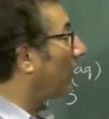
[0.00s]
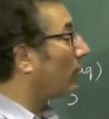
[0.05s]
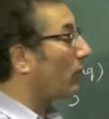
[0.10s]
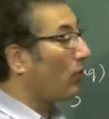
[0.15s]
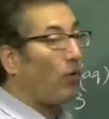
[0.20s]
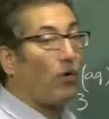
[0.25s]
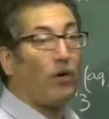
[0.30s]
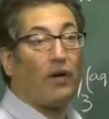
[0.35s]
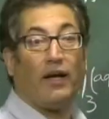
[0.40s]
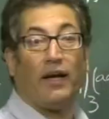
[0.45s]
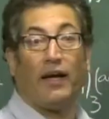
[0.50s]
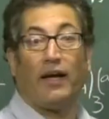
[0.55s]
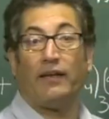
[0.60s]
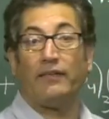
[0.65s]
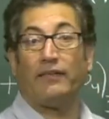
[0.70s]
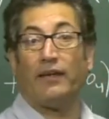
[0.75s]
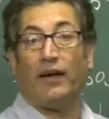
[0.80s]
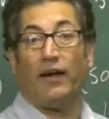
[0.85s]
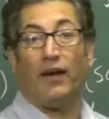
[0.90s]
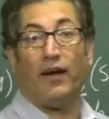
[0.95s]
called as
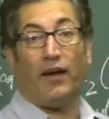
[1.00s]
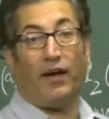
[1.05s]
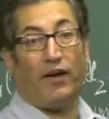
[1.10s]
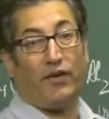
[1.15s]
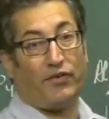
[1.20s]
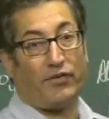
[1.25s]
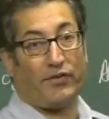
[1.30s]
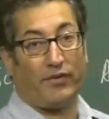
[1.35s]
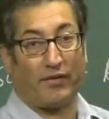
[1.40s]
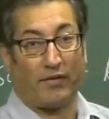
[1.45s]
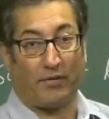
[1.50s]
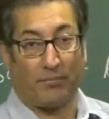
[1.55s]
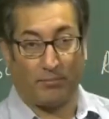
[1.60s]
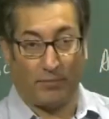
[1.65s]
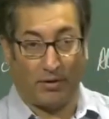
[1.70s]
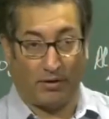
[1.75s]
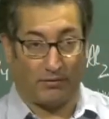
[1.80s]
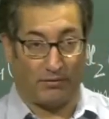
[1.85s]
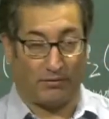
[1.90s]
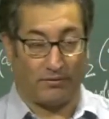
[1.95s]
addition
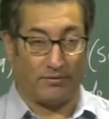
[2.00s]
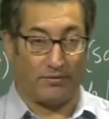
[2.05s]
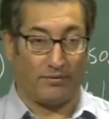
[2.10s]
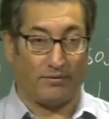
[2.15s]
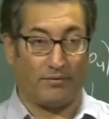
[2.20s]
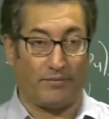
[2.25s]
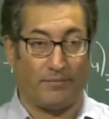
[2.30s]
compounds.